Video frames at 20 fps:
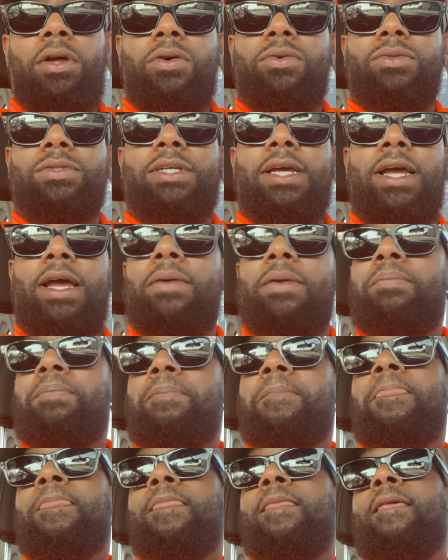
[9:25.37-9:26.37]
loan debt
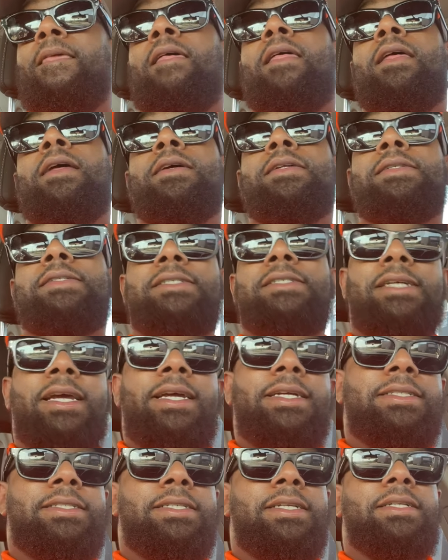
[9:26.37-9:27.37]

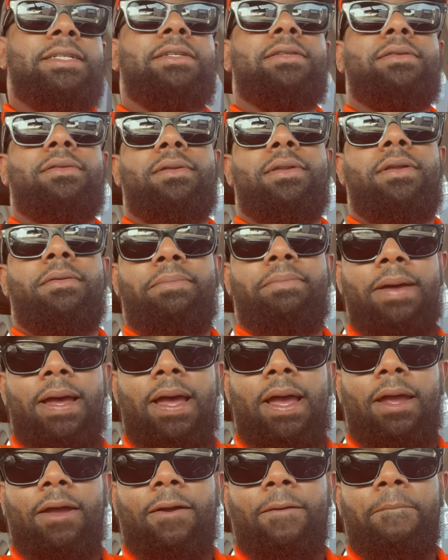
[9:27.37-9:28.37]
chasing the
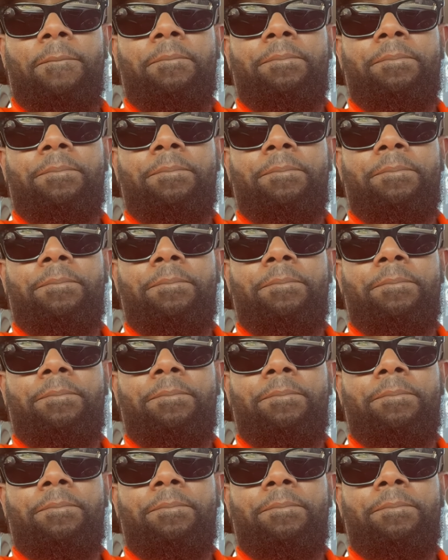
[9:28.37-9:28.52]
bag.